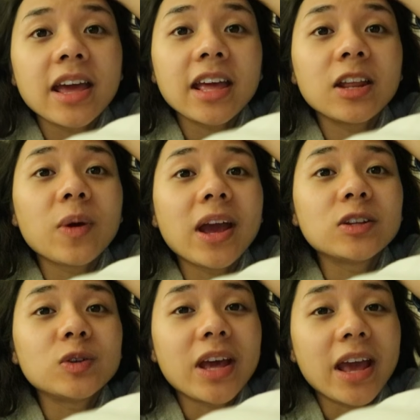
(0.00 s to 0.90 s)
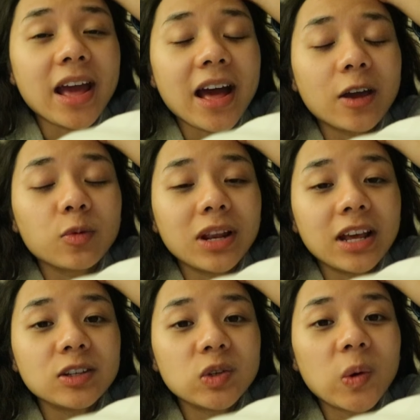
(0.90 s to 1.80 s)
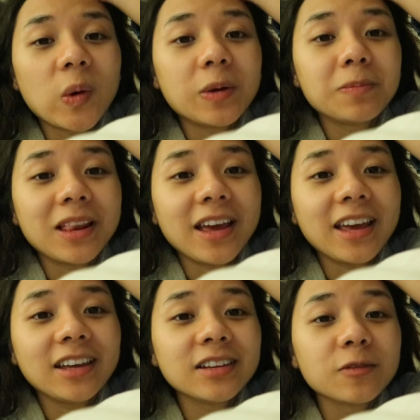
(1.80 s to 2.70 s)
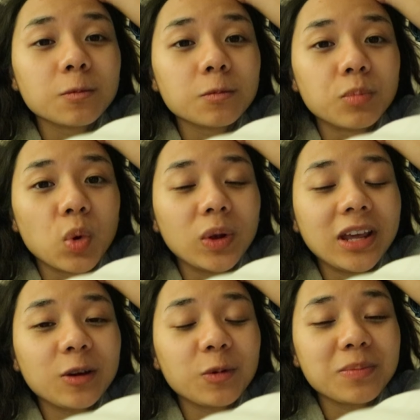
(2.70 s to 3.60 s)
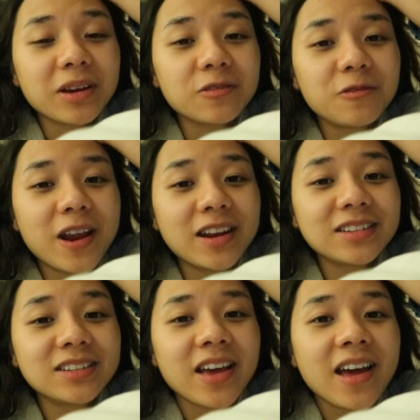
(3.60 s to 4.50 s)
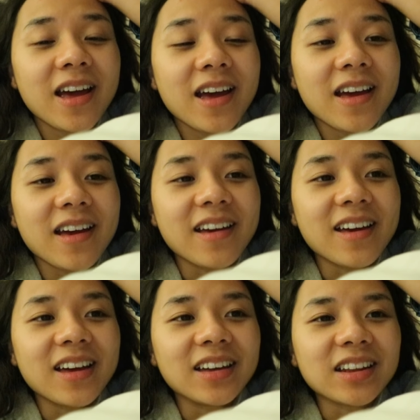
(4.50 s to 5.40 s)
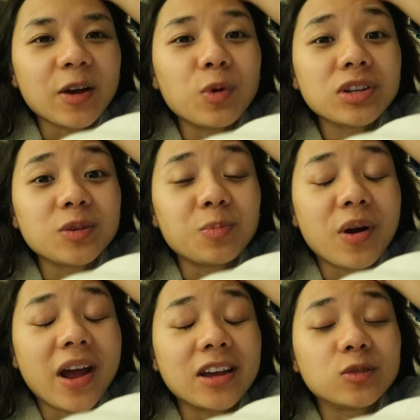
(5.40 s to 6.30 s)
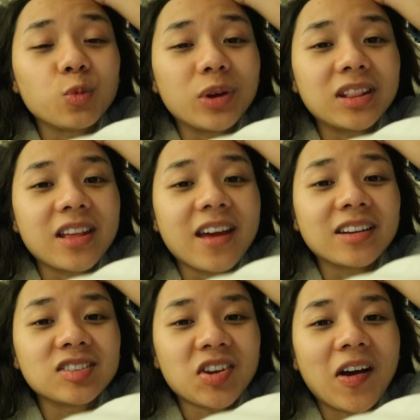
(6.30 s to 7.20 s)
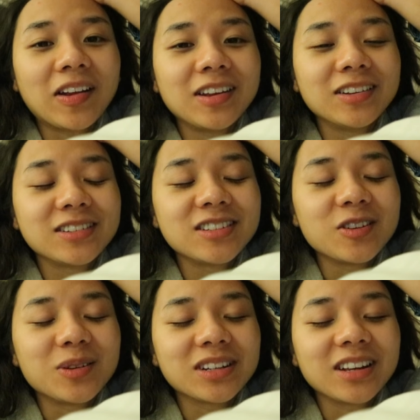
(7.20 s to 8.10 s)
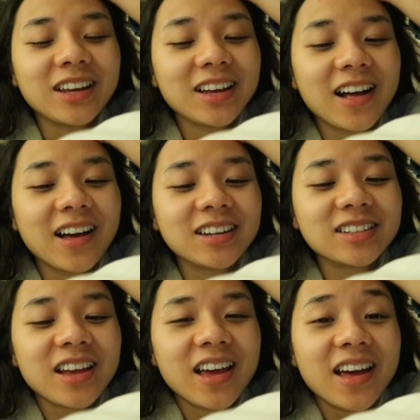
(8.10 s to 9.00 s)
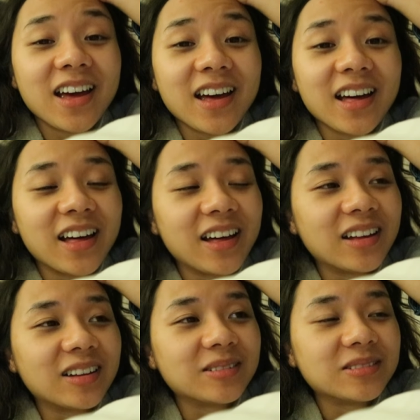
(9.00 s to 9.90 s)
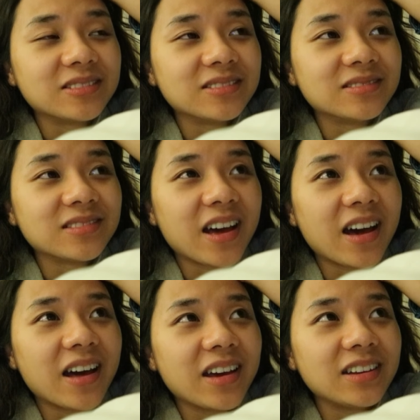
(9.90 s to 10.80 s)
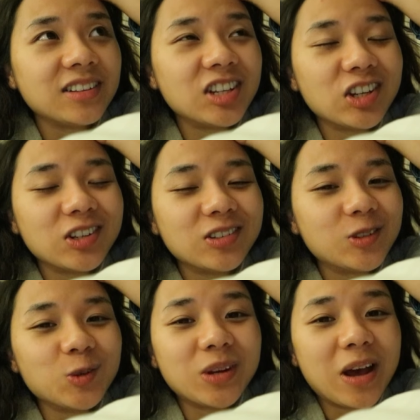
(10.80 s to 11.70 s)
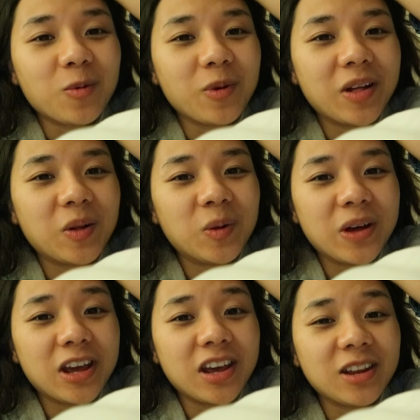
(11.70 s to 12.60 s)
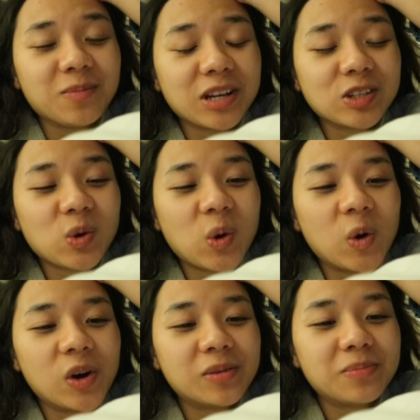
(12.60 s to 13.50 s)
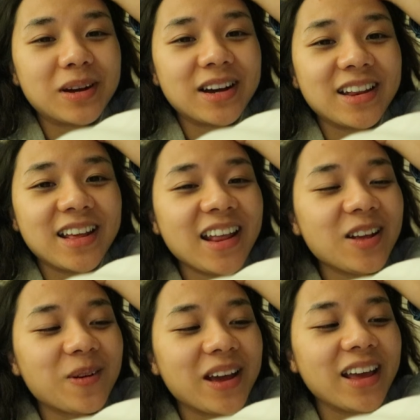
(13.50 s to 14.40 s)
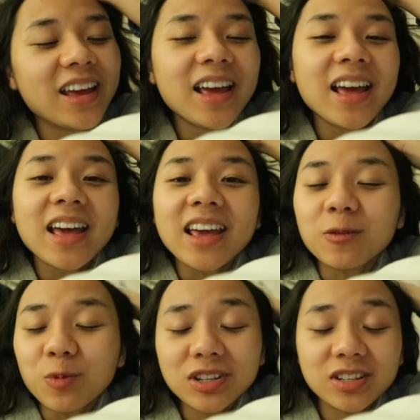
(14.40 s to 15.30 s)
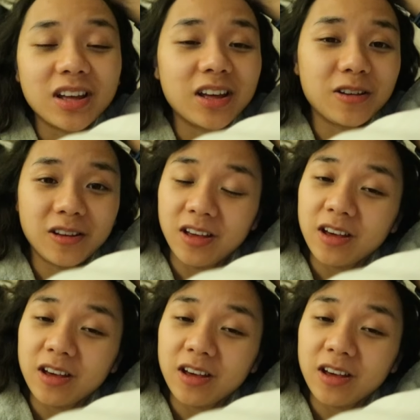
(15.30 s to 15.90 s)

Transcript: Anyway, today I really enjoy playing bowling with my friends, and I was surprised with their talent. Seriously, guys, um, I didn't do that well in my score, but anyway, it was a